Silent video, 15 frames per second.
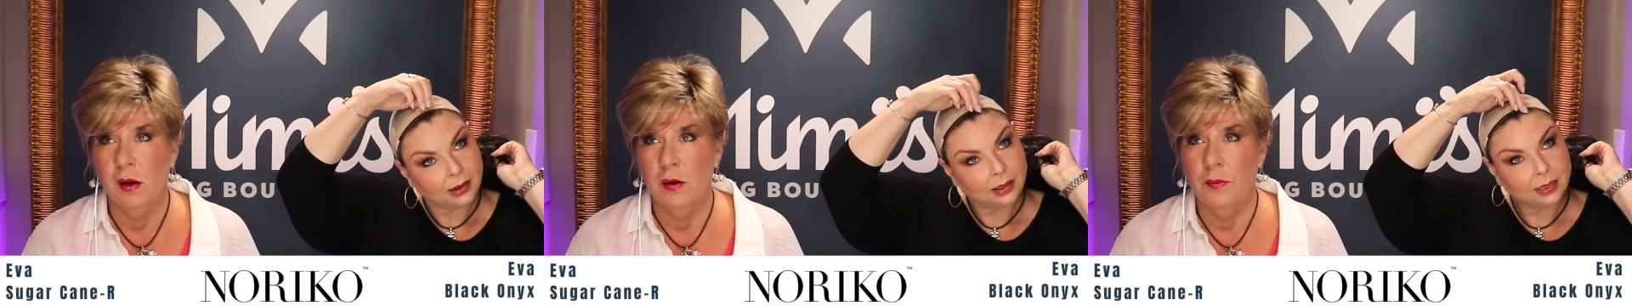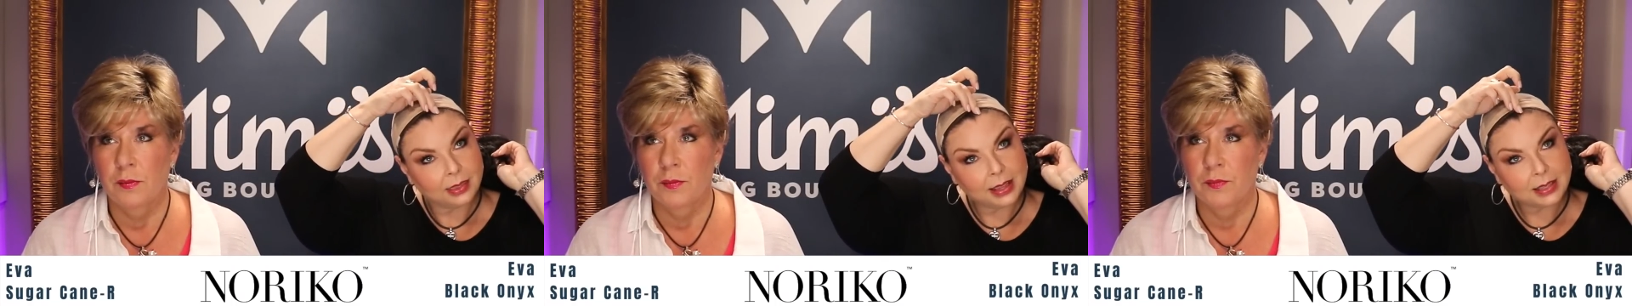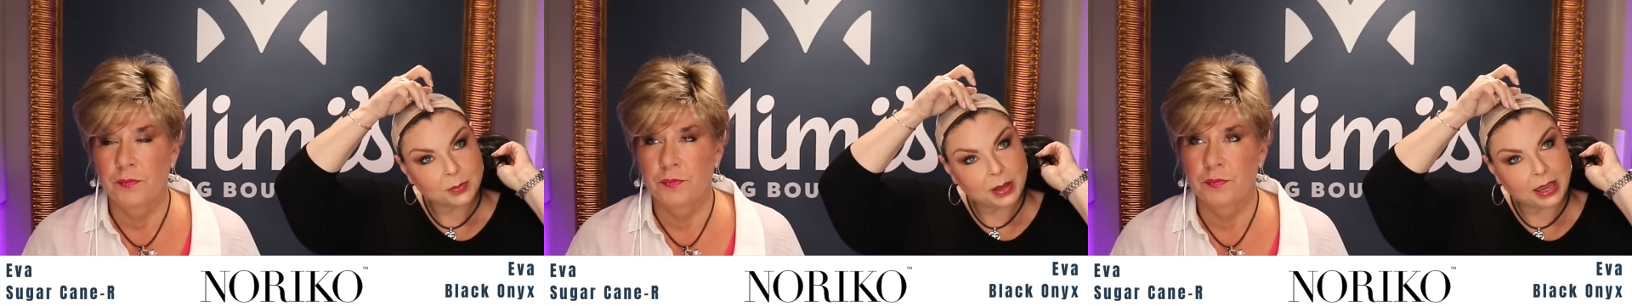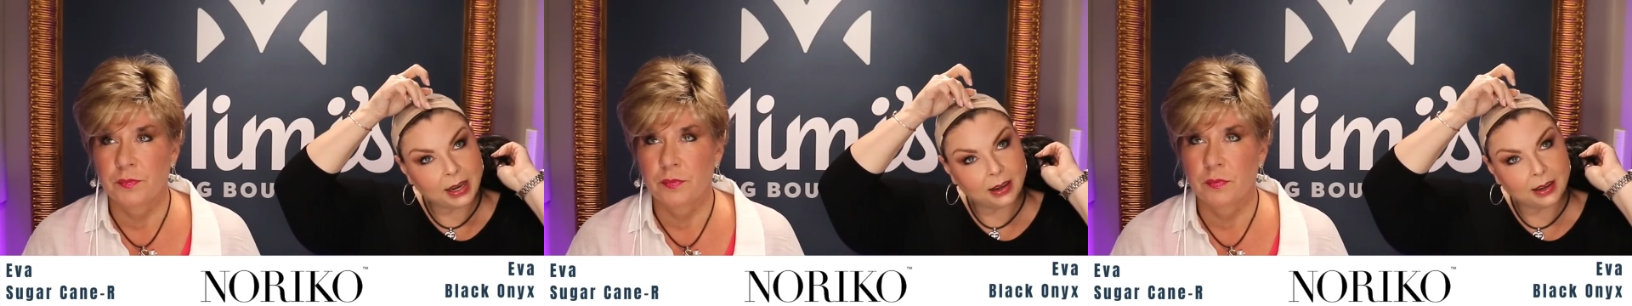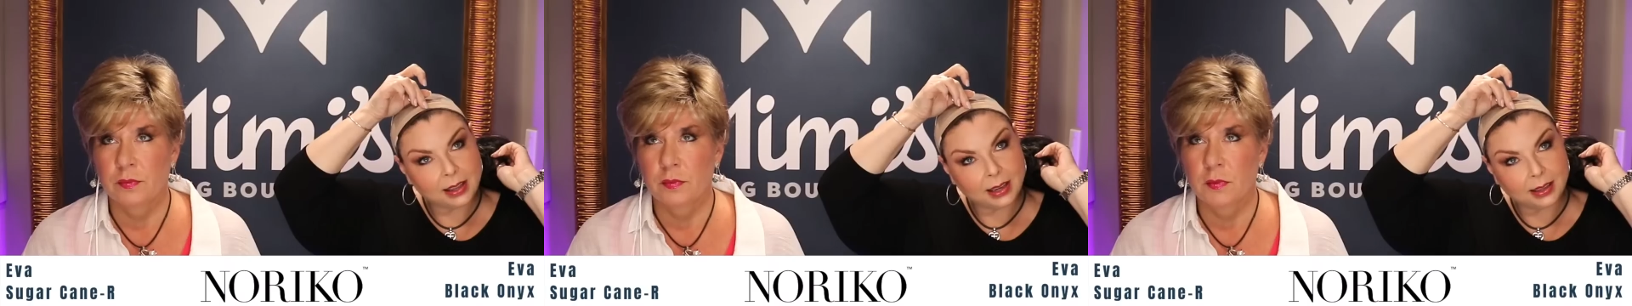Speaker 1: That's my
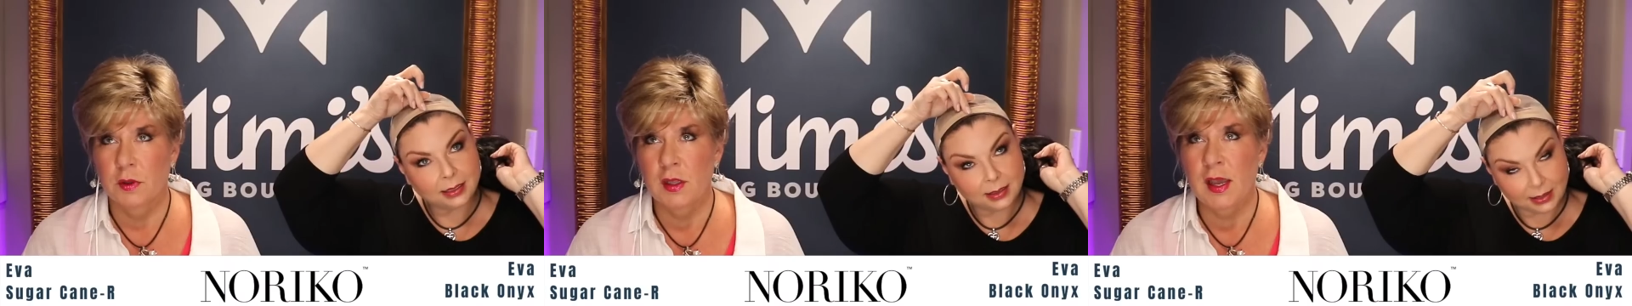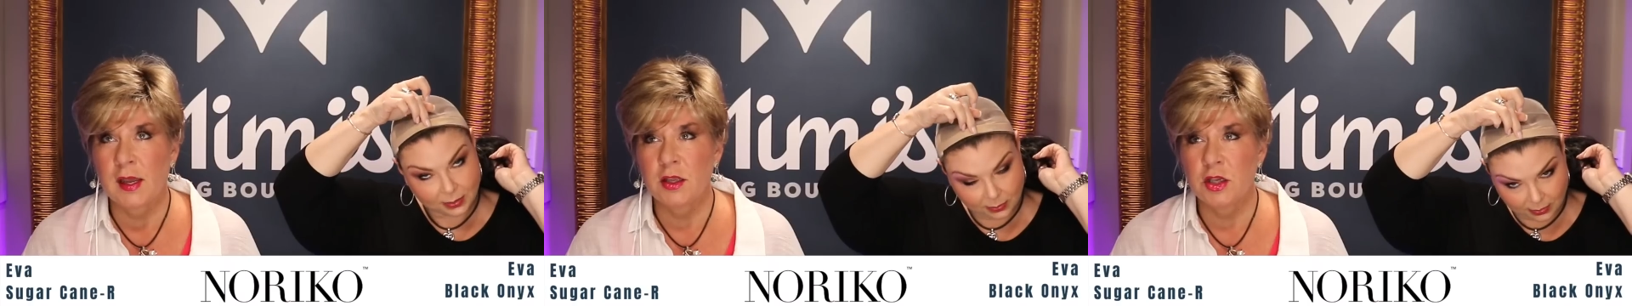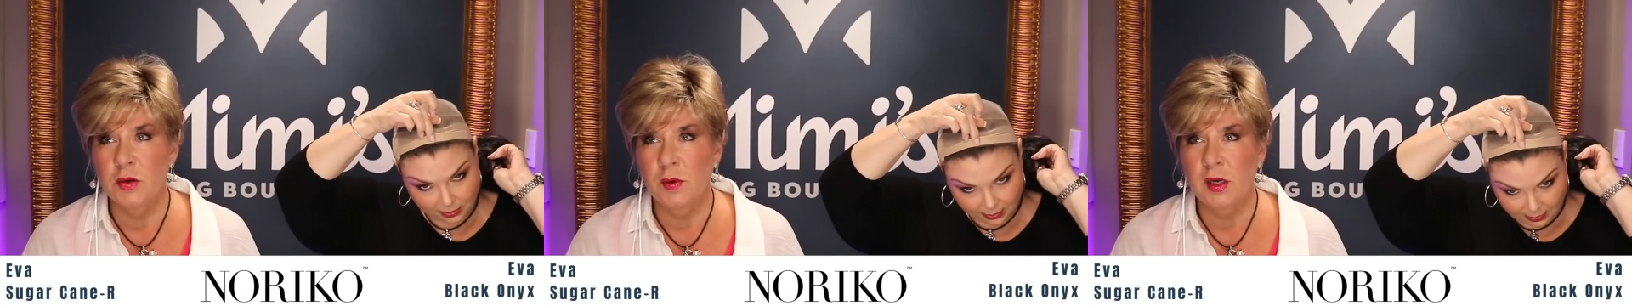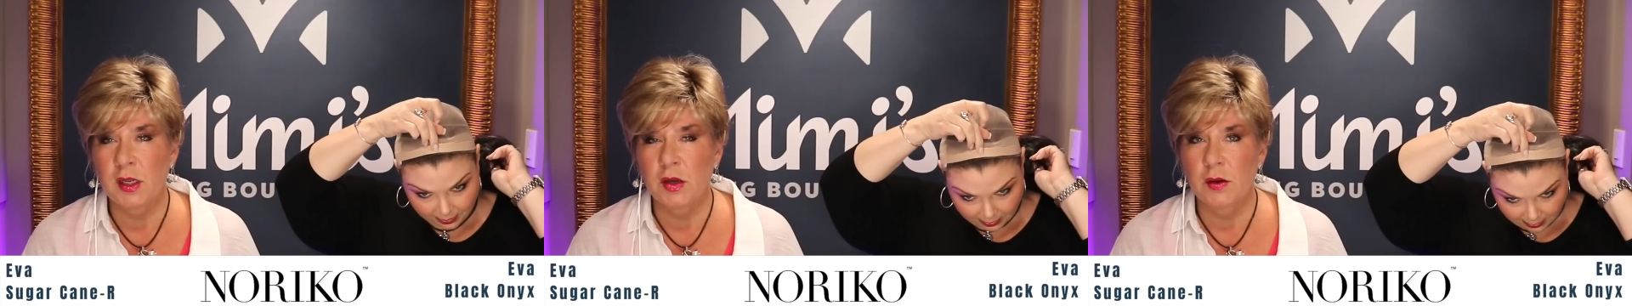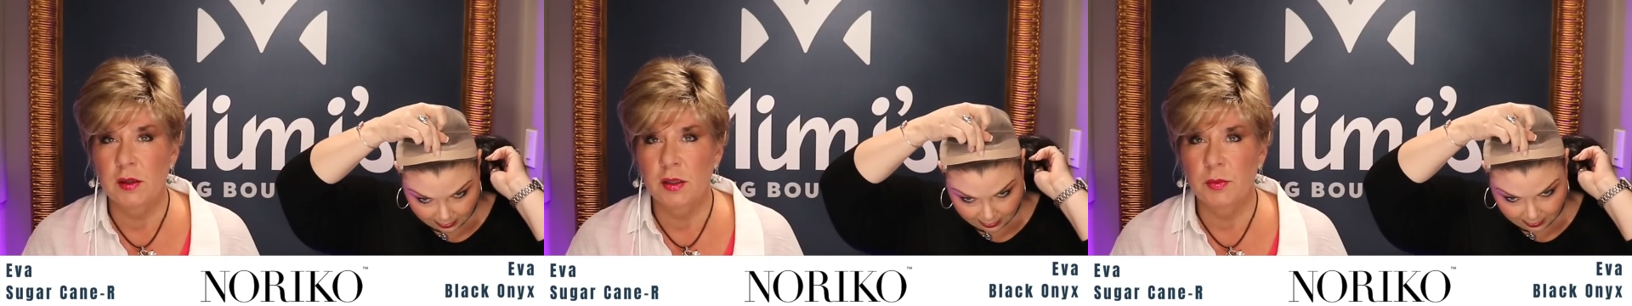hairline. Yeah, you want
Speaker 2: to
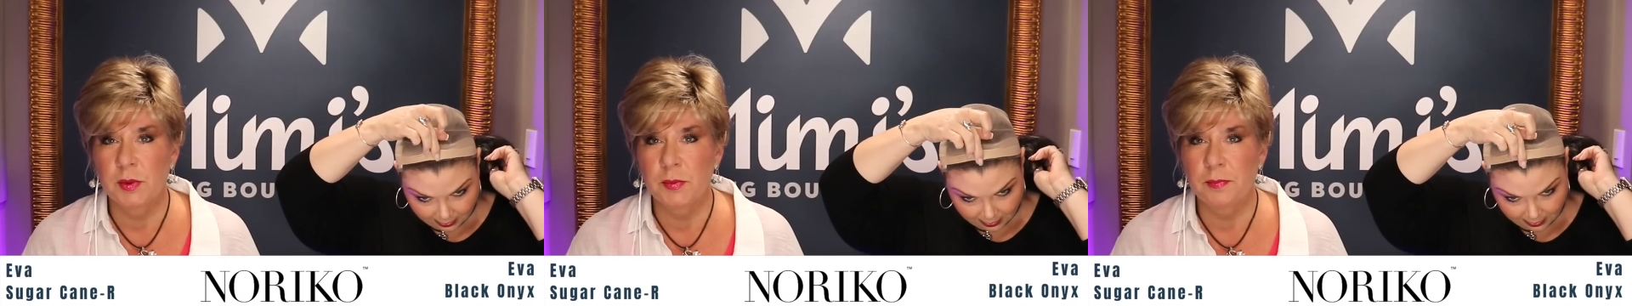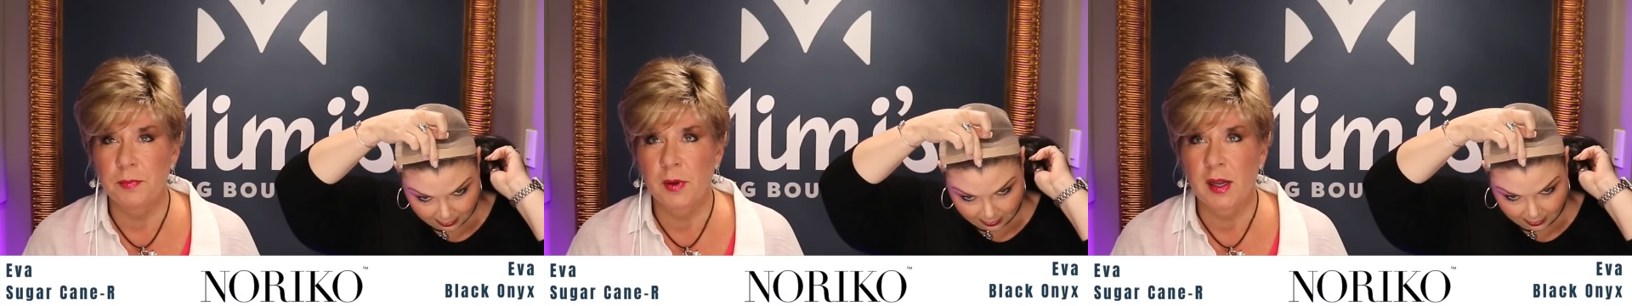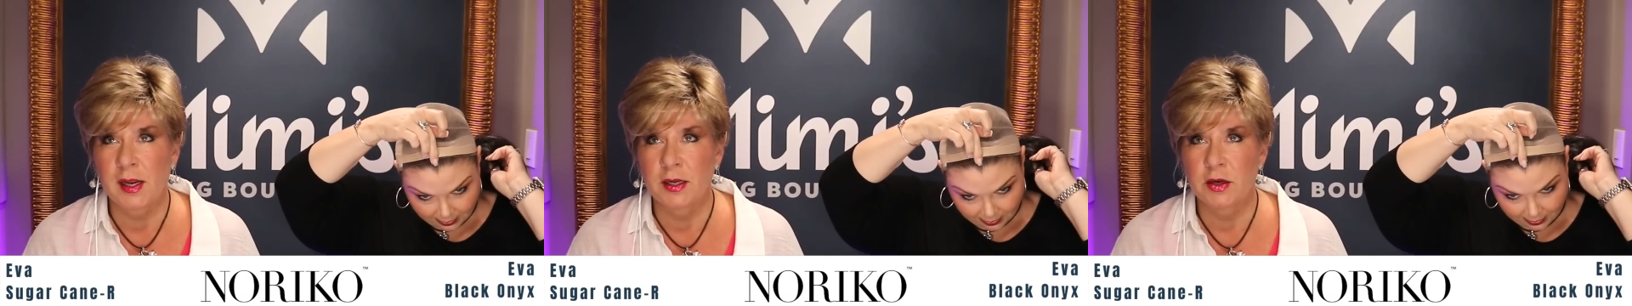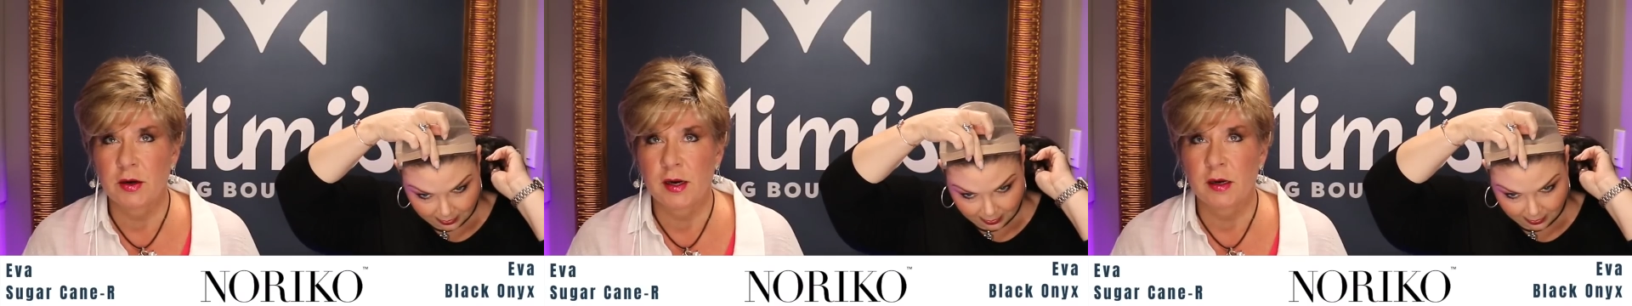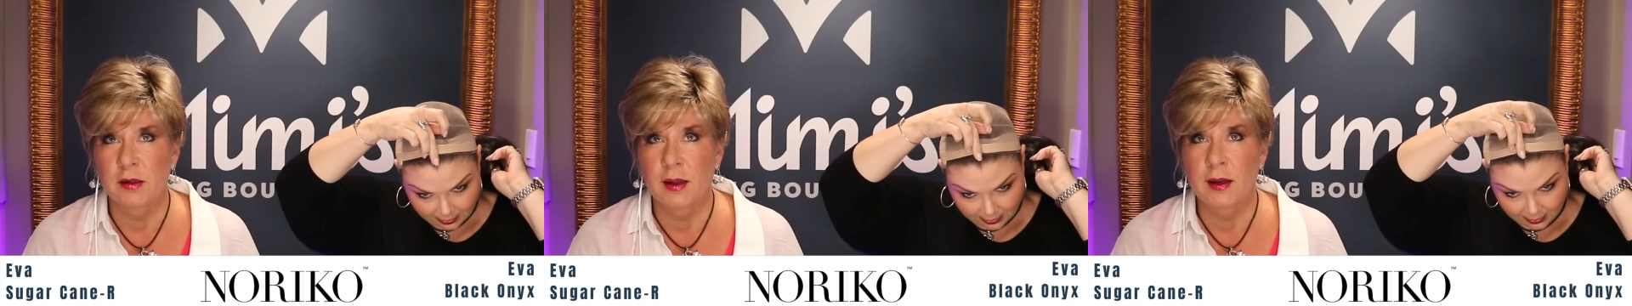go a little bit behind your
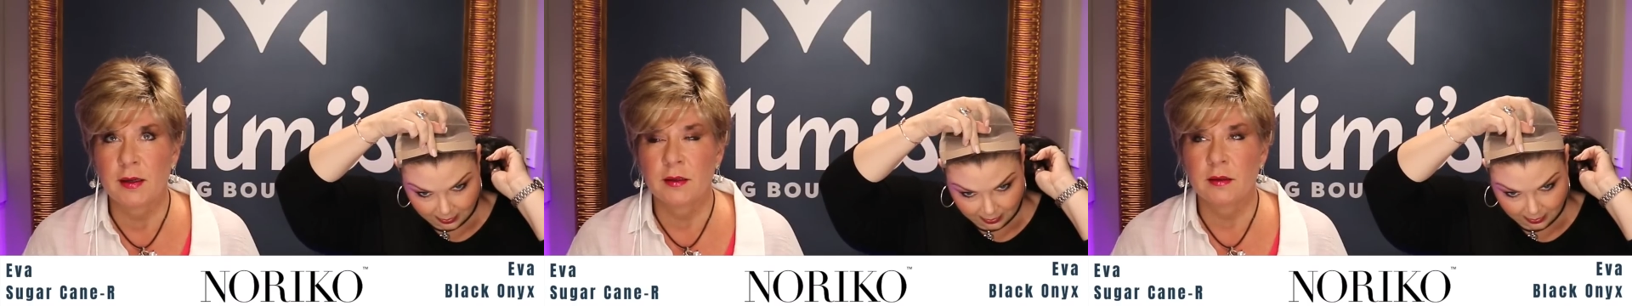hairline.